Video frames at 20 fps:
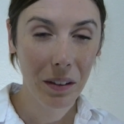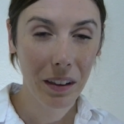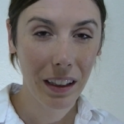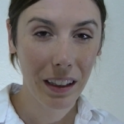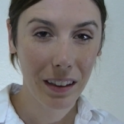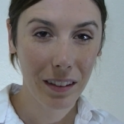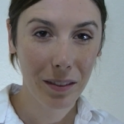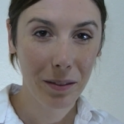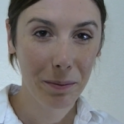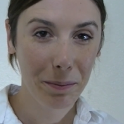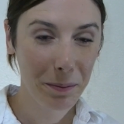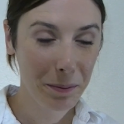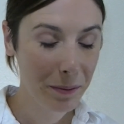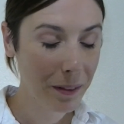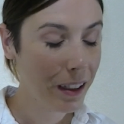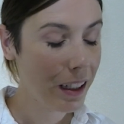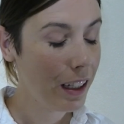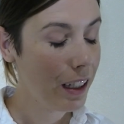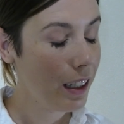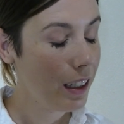Okay.
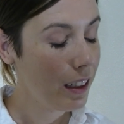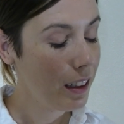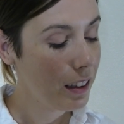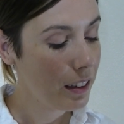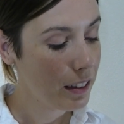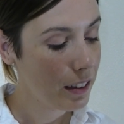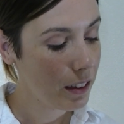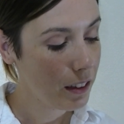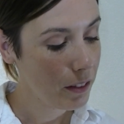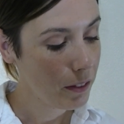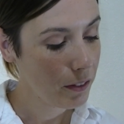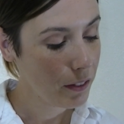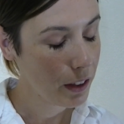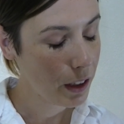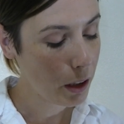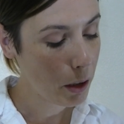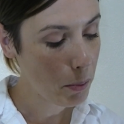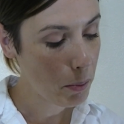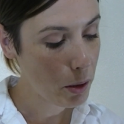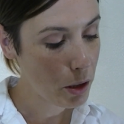So I'm
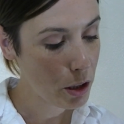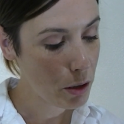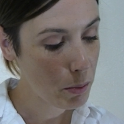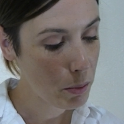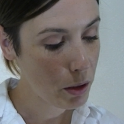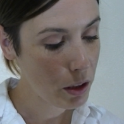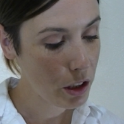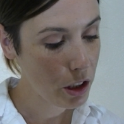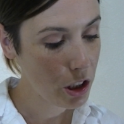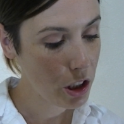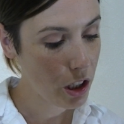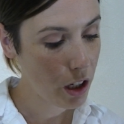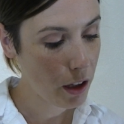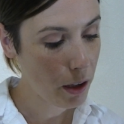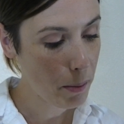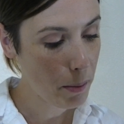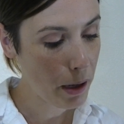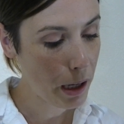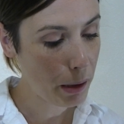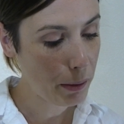going to push, push on the
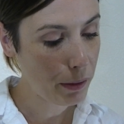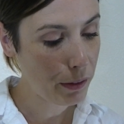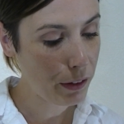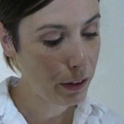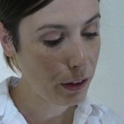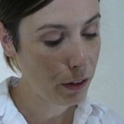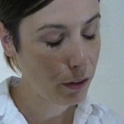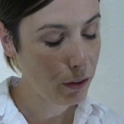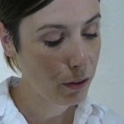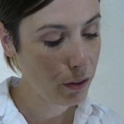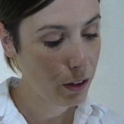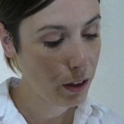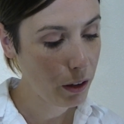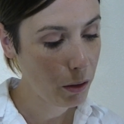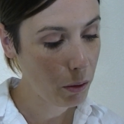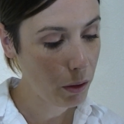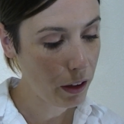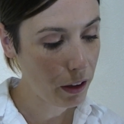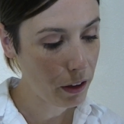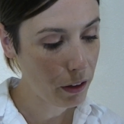bottom of your foot
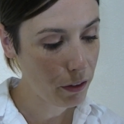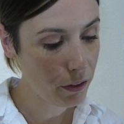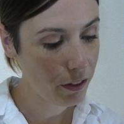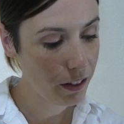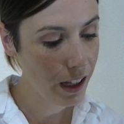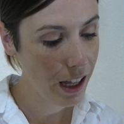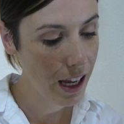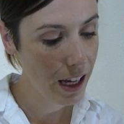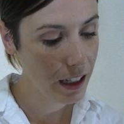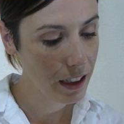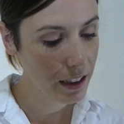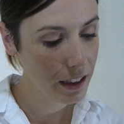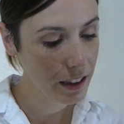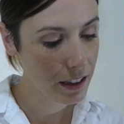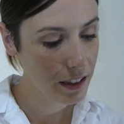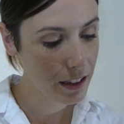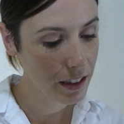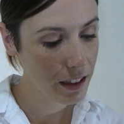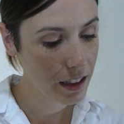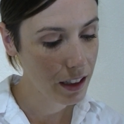while you
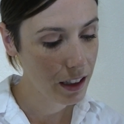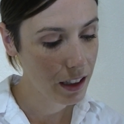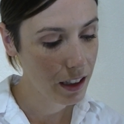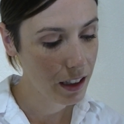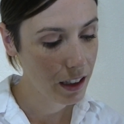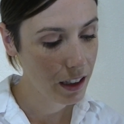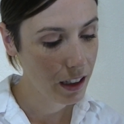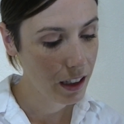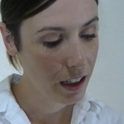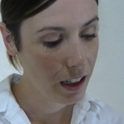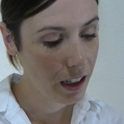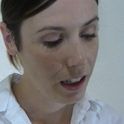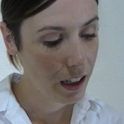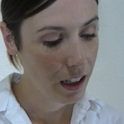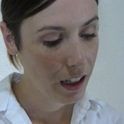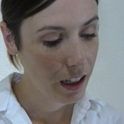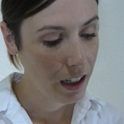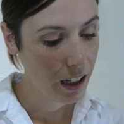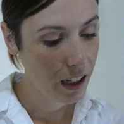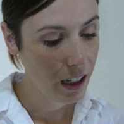flex.
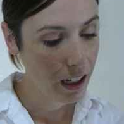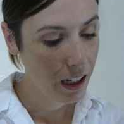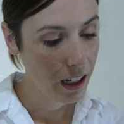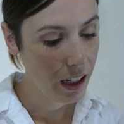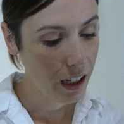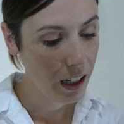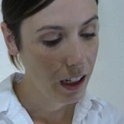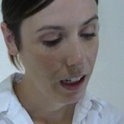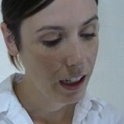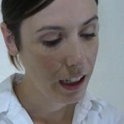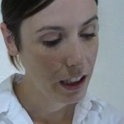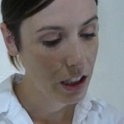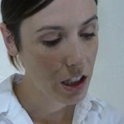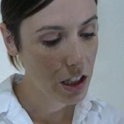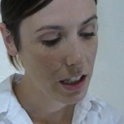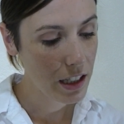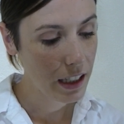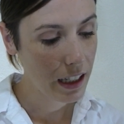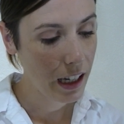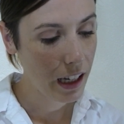And just to